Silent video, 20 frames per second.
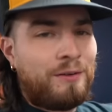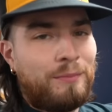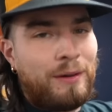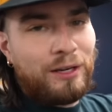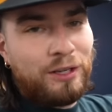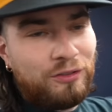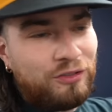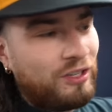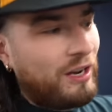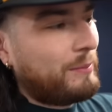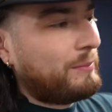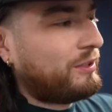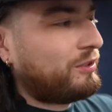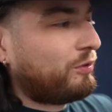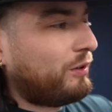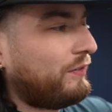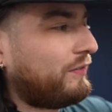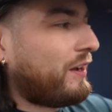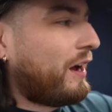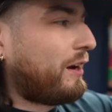my username is
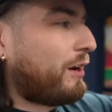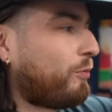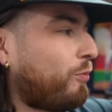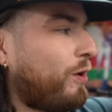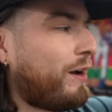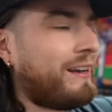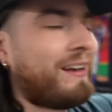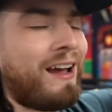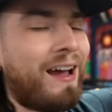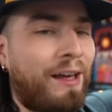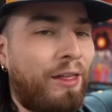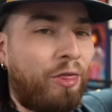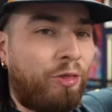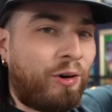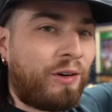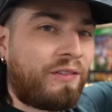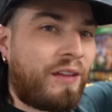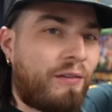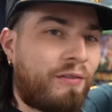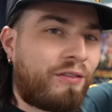thriftgod on whatnot,
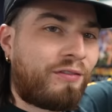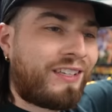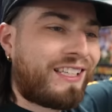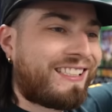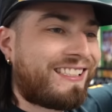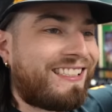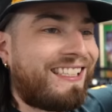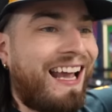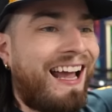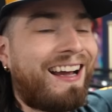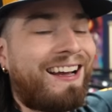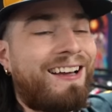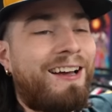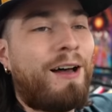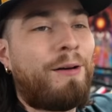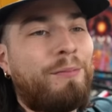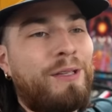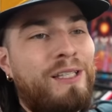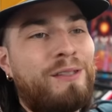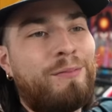
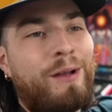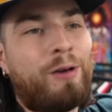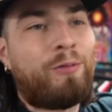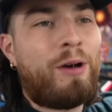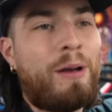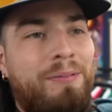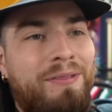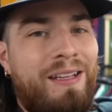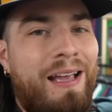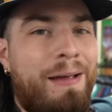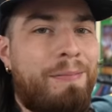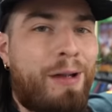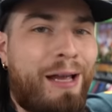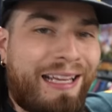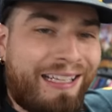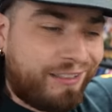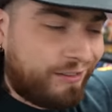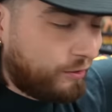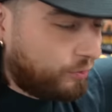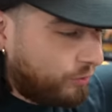thriftheavenvintage.com is my website, my
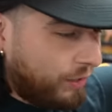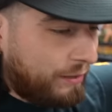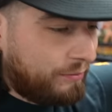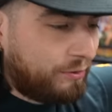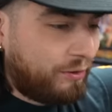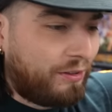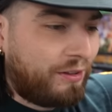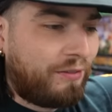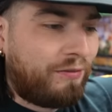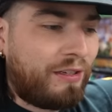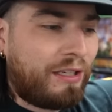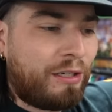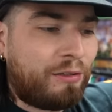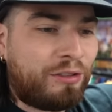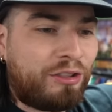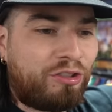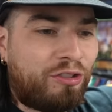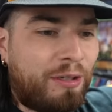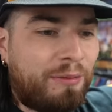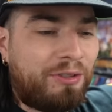Instagrams are in the video
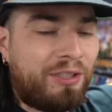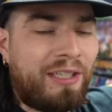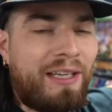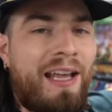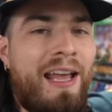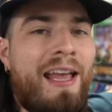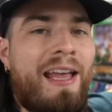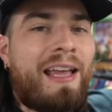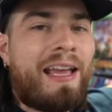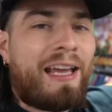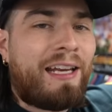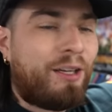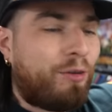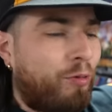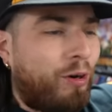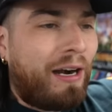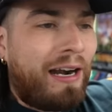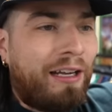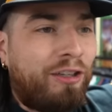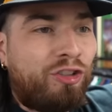description.
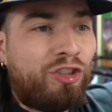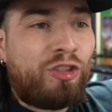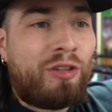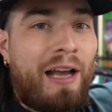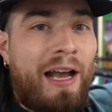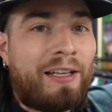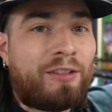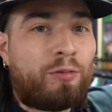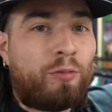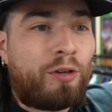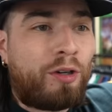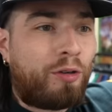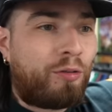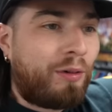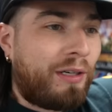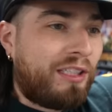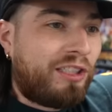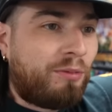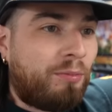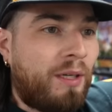Anywhere else you guys wanna
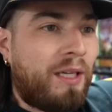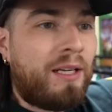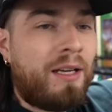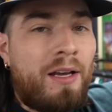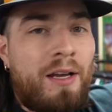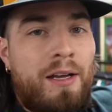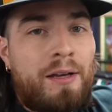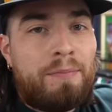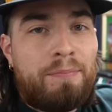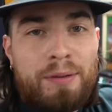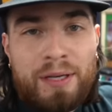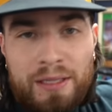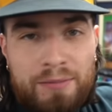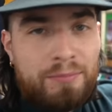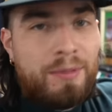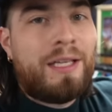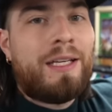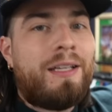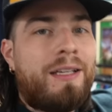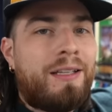reach me, beat
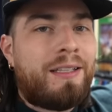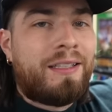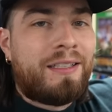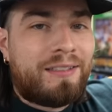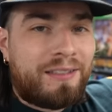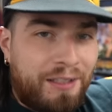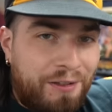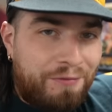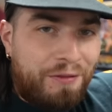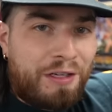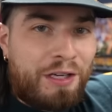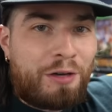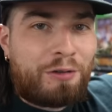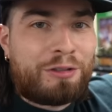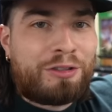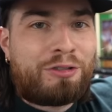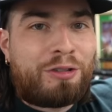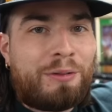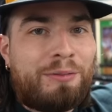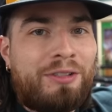me is in the video
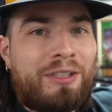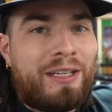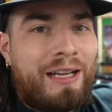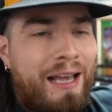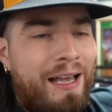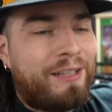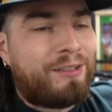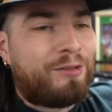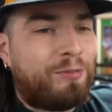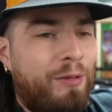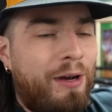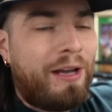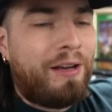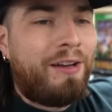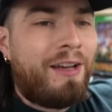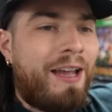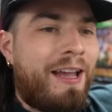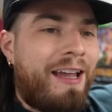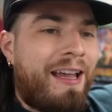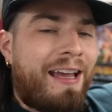description as
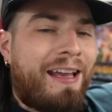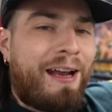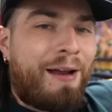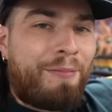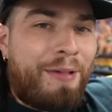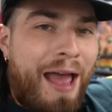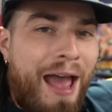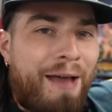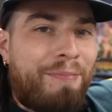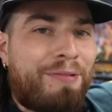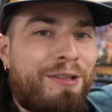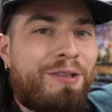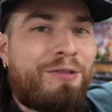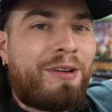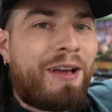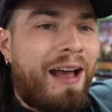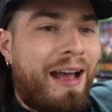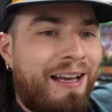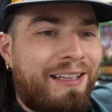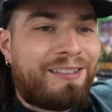well. And I'm happy you
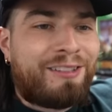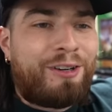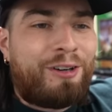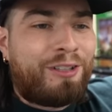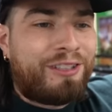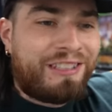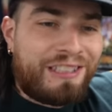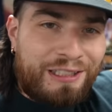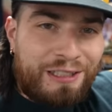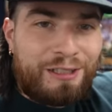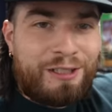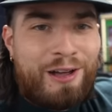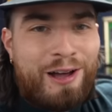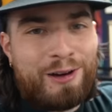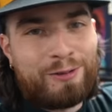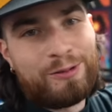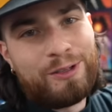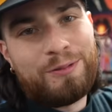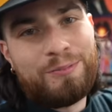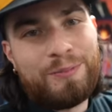guys are still
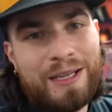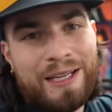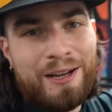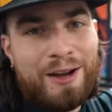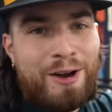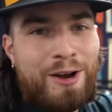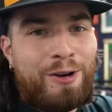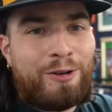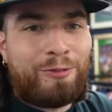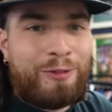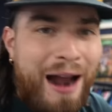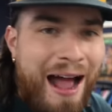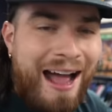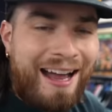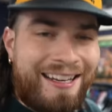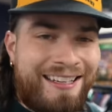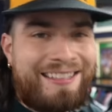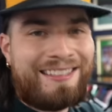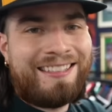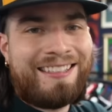along with me,
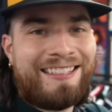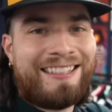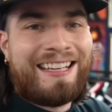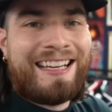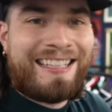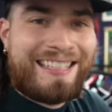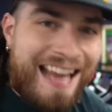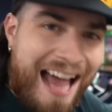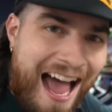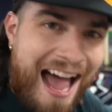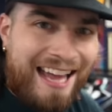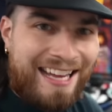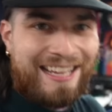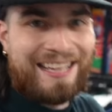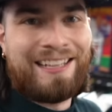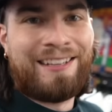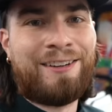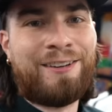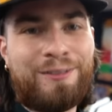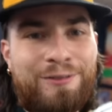riding and
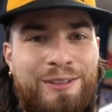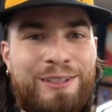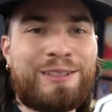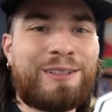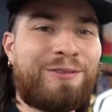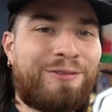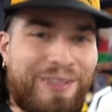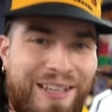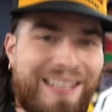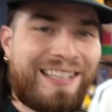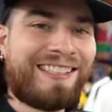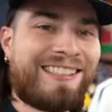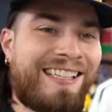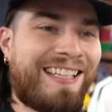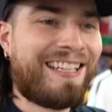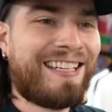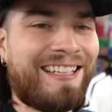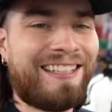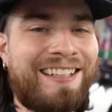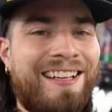dying for some vintage
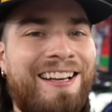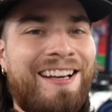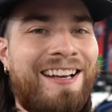heat.